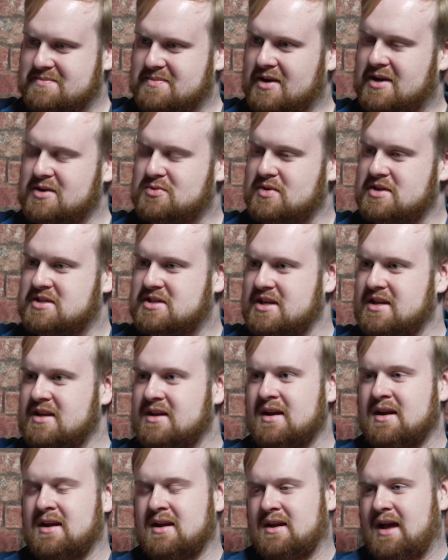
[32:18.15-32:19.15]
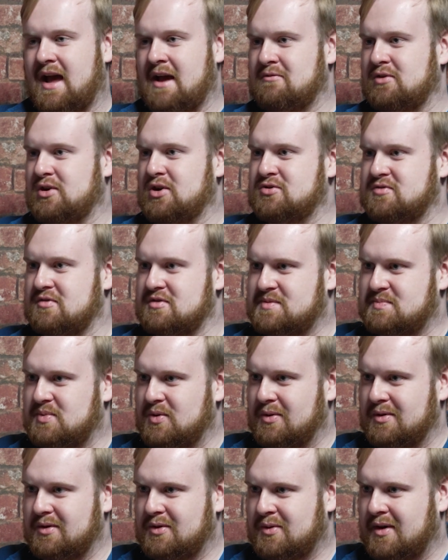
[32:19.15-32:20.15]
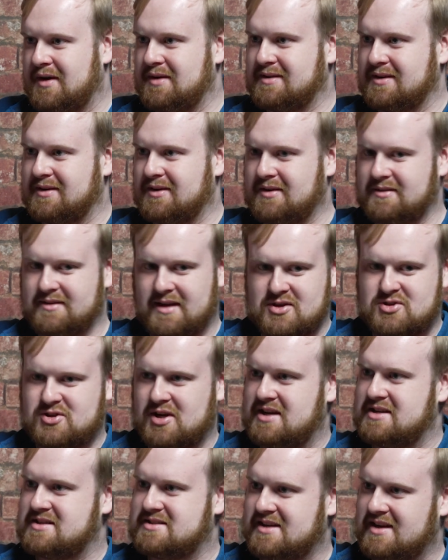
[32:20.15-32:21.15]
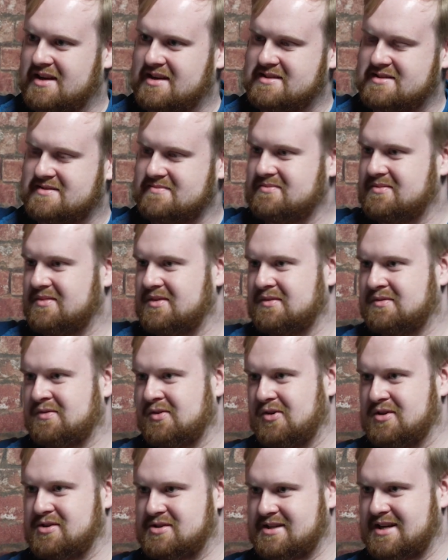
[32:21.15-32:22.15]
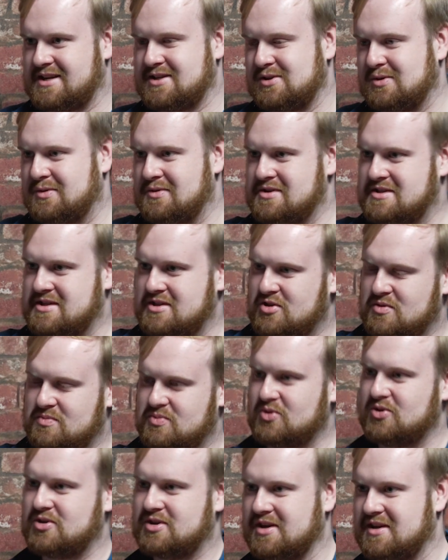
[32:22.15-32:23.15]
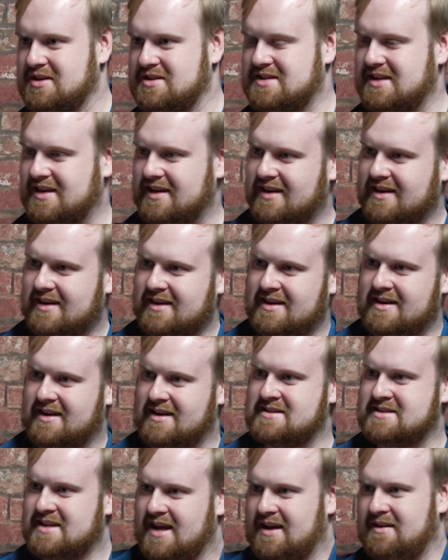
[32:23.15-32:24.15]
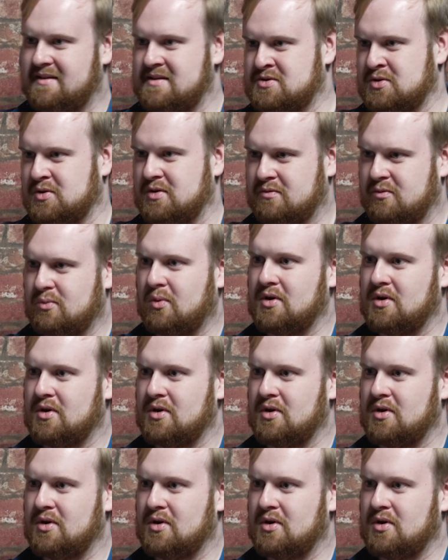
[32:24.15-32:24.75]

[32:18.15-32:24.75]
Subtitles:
Because we see evolution of sport quite a lot. They change things for international audiences or broadcasting. Yeah. Is that sort of